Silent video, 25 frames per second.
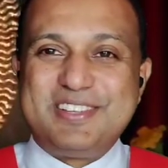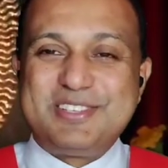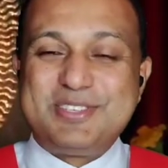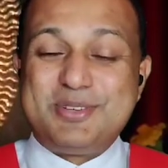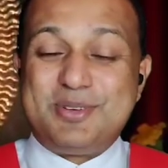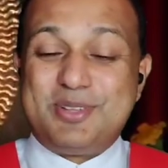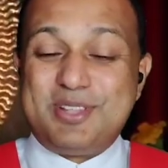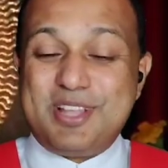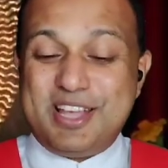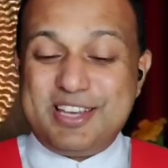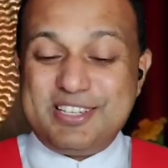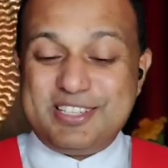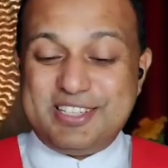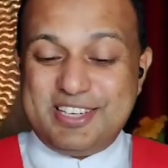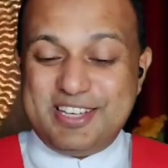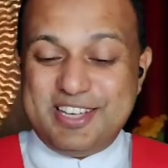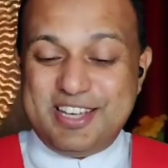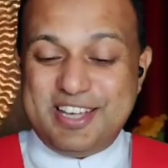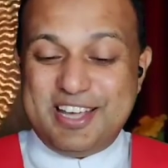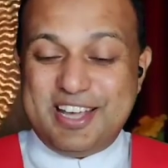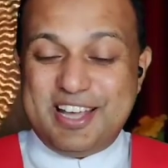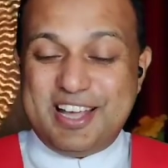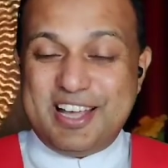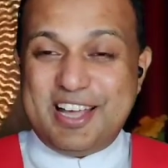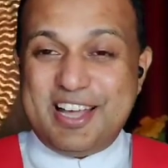so that
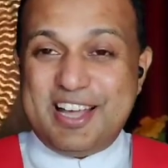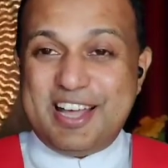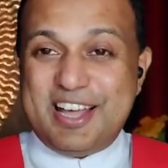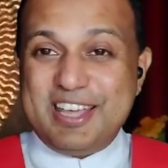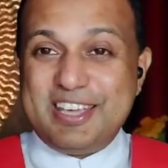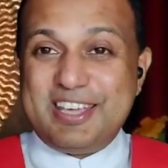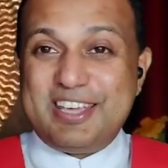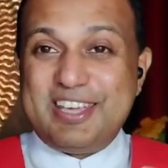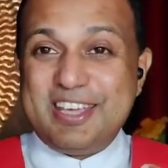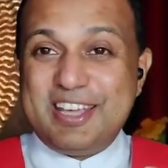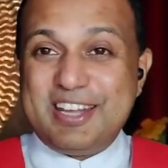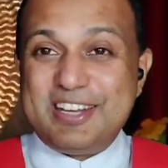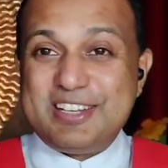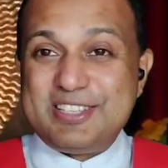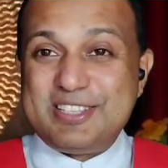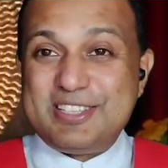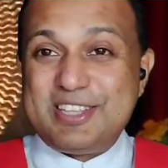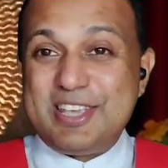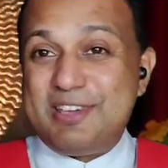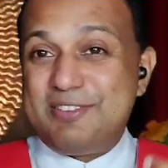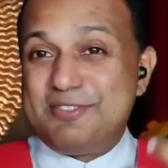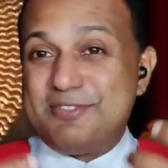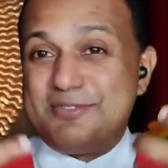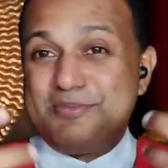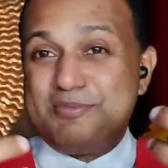I can
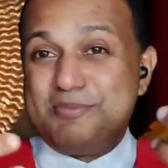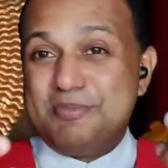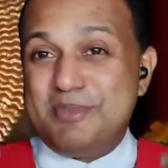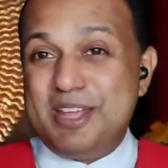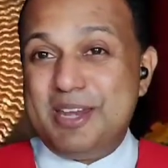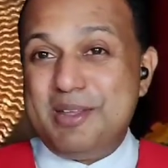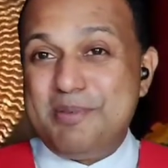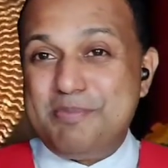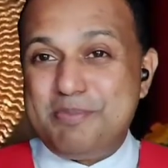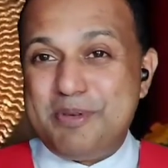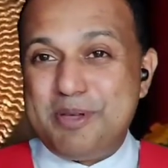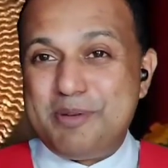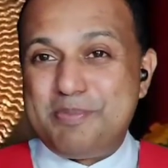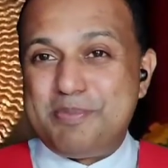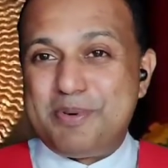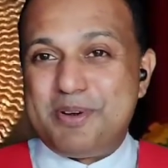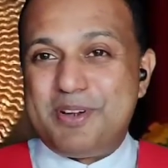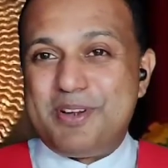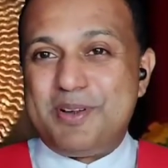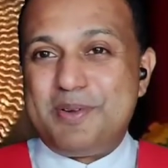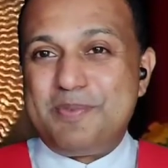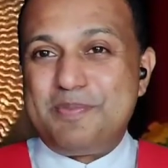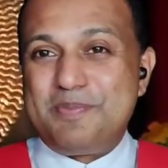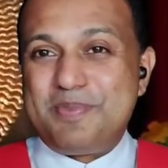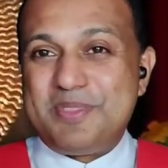save many
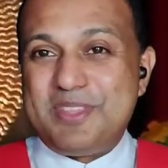people